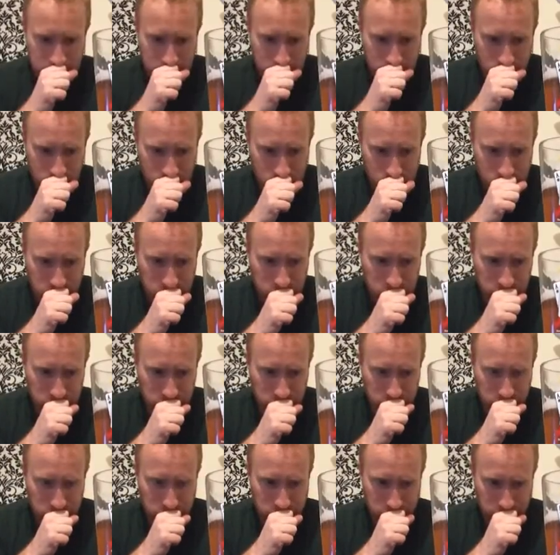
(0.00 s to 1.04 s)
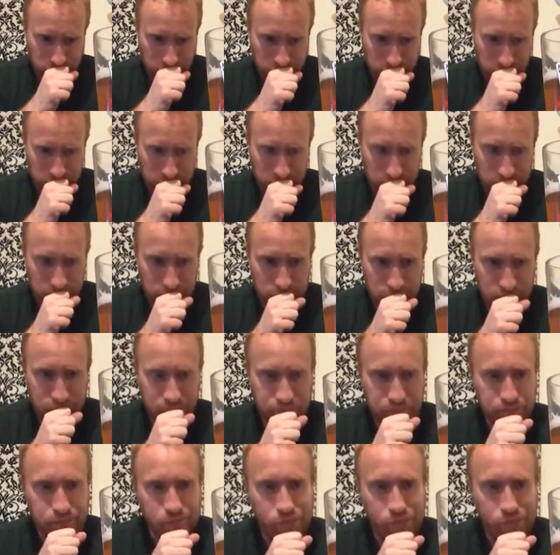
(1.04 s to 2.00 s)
Nothing is said.